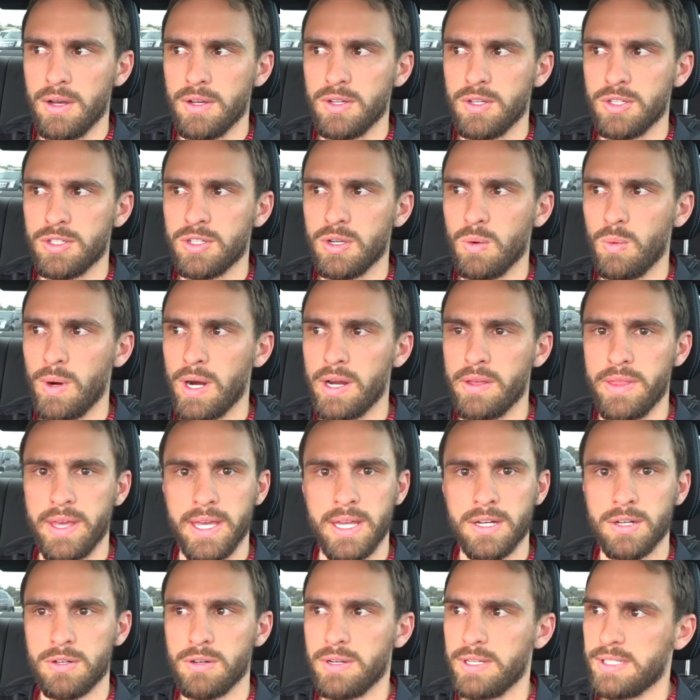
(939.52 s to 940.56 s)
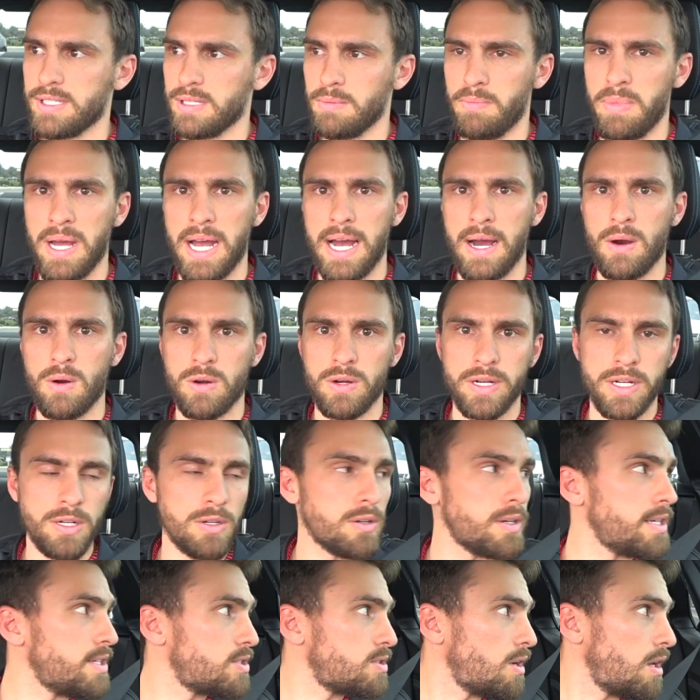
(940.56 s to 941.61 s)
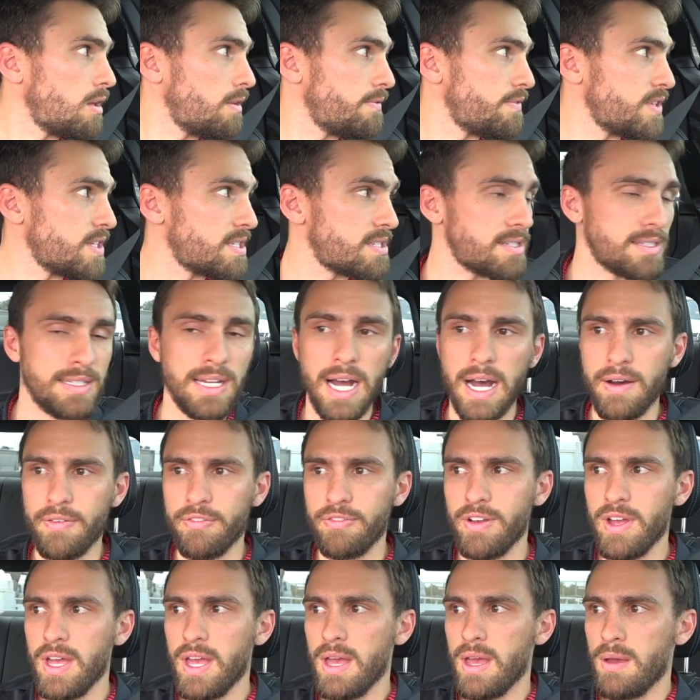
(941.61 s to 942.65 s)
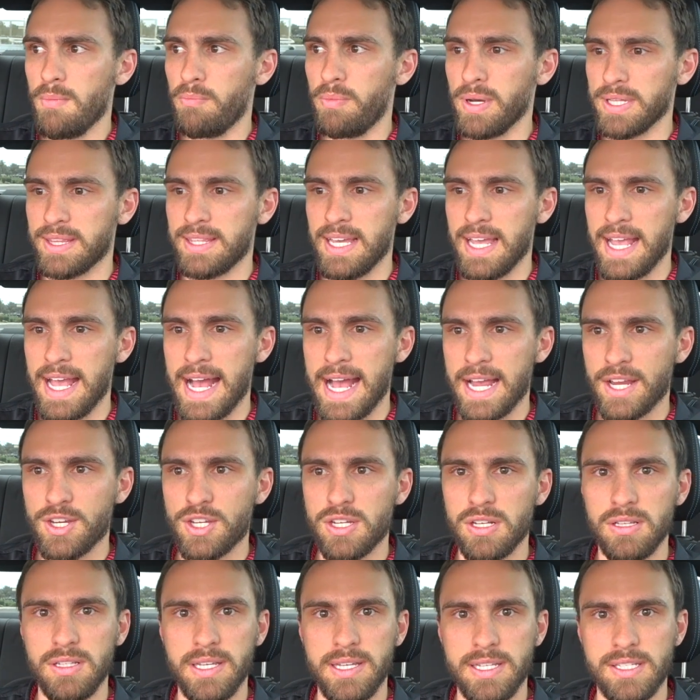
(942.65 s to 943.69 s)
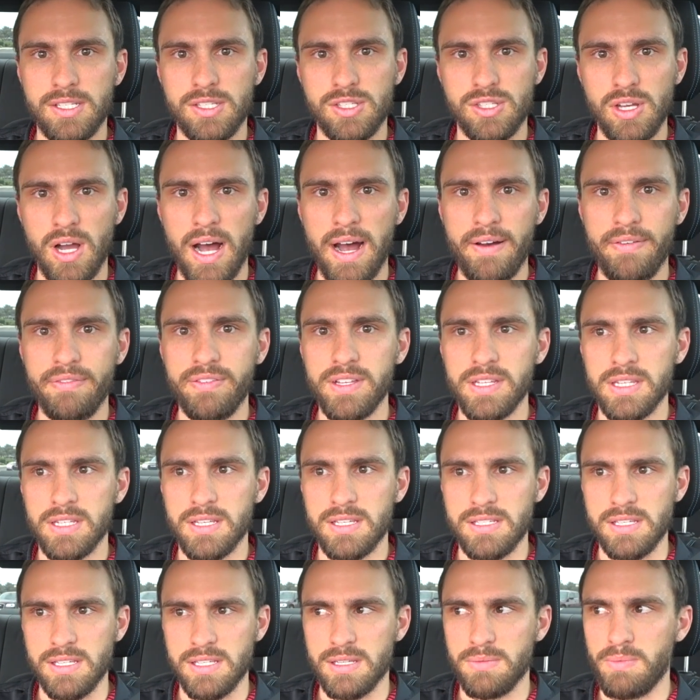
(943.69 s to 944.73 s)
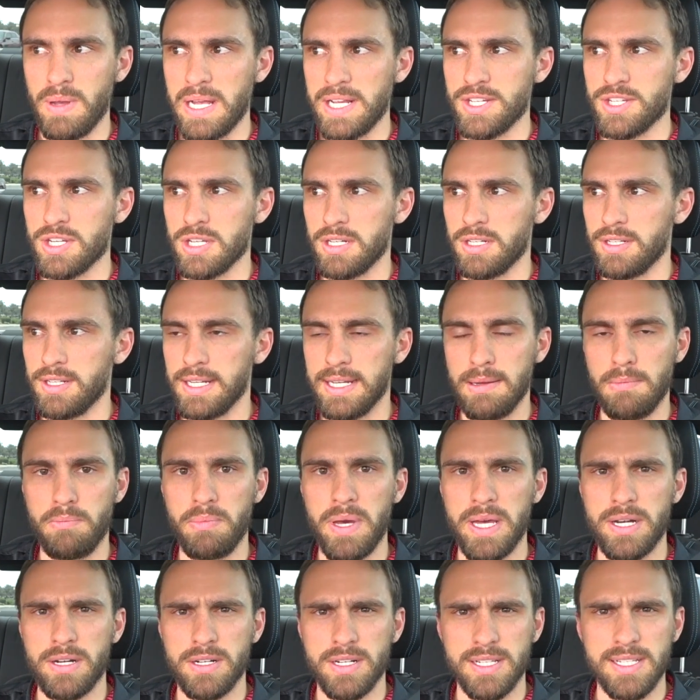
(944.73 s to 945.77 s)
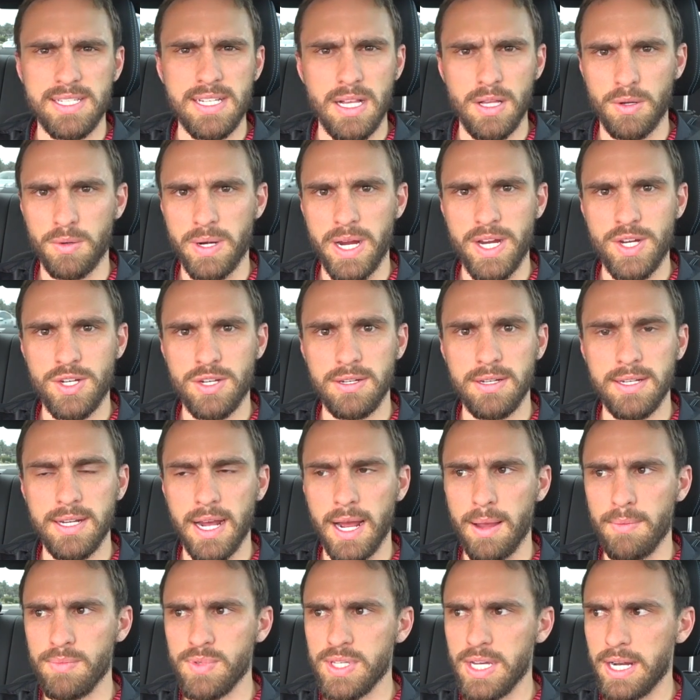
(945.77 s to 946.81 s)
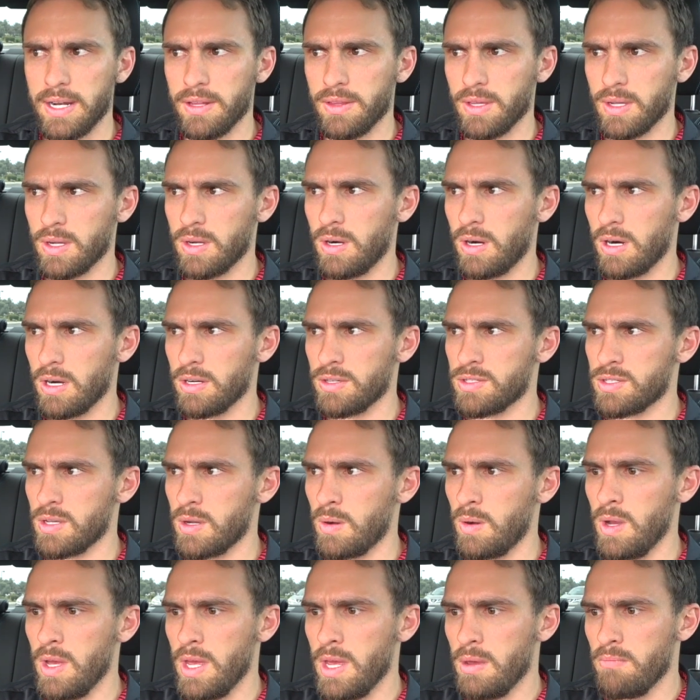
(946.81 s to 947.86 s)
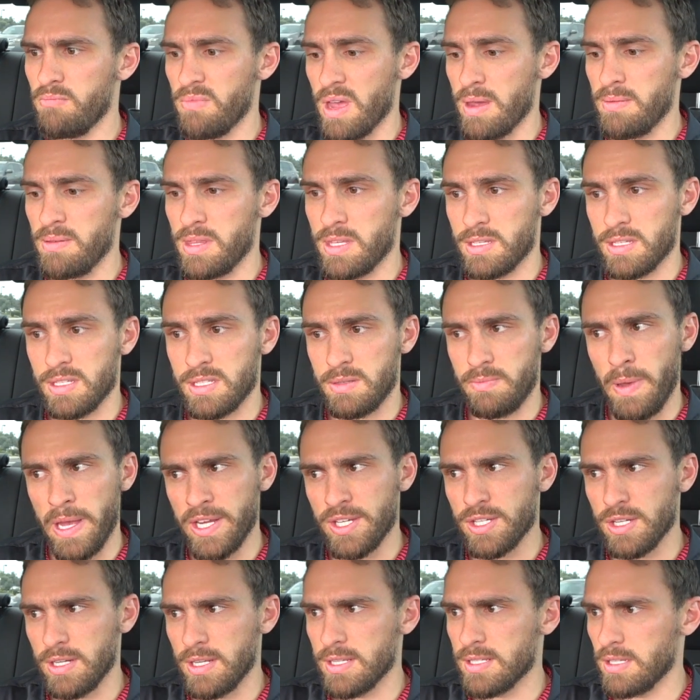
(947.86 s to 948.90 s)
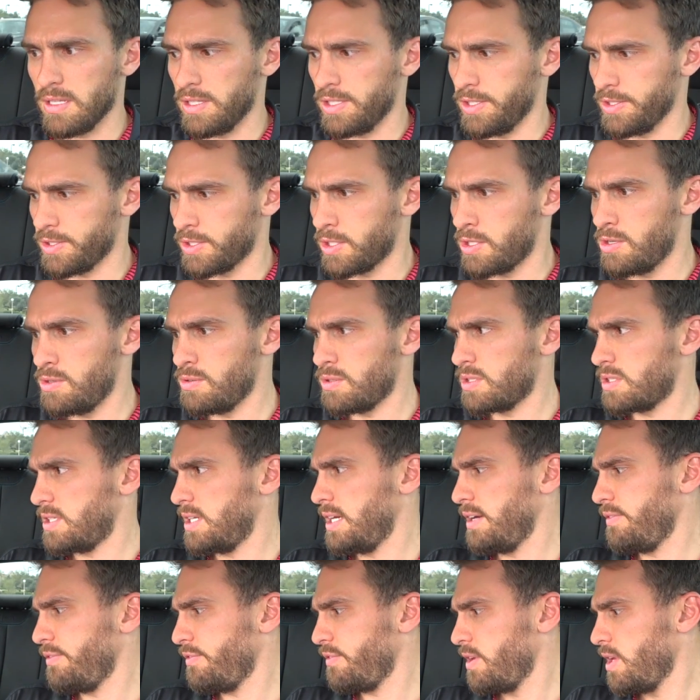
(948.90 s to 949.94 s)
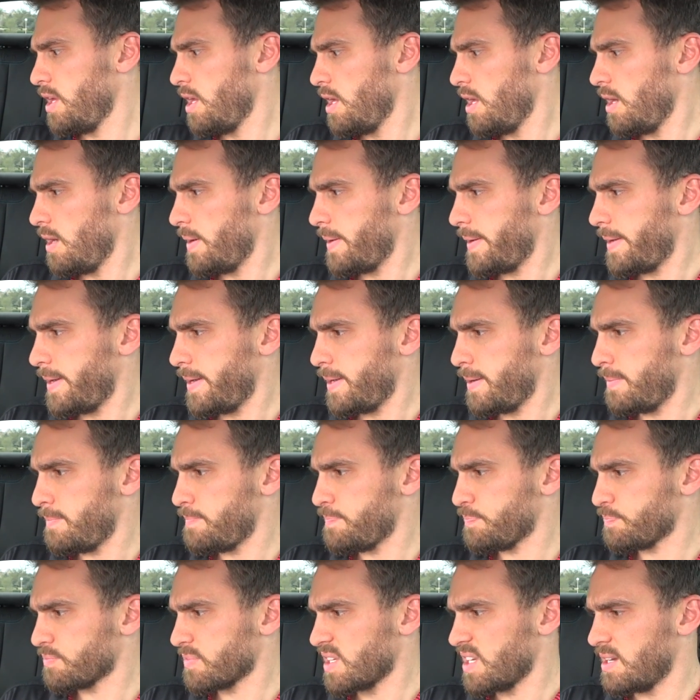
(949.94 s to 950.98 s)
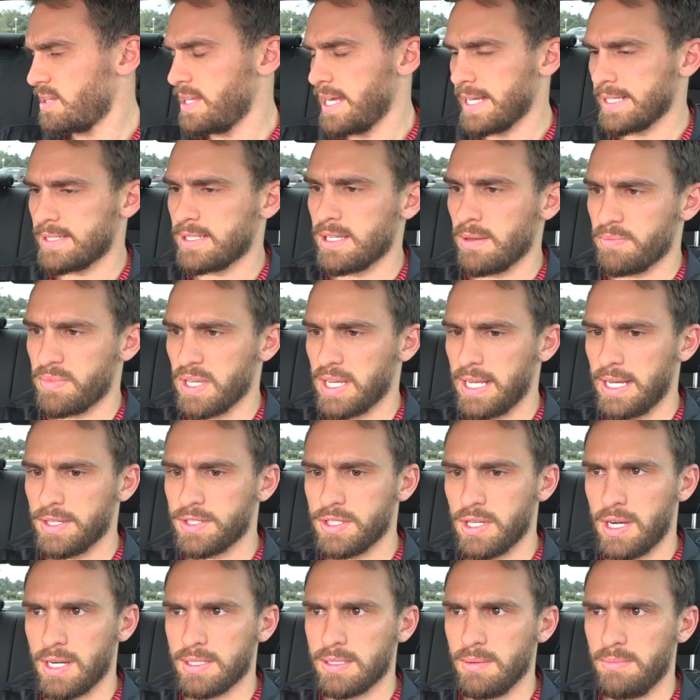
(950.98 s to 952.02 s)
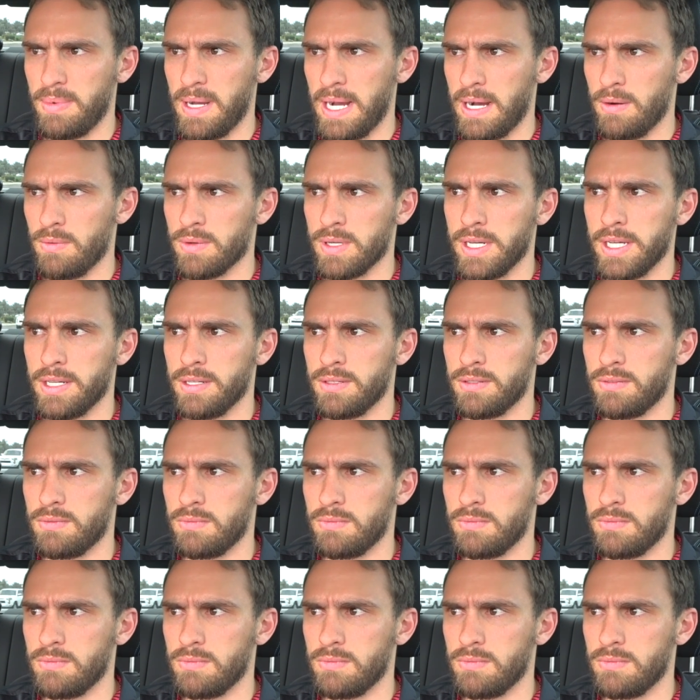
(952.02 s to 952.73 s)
to where they increase the power, increase all of this stuff, but they actually soften the suspension and you get better acceleration times out of the car. So maybe the suspension is a little too stiff, and that's something I'll talk about when I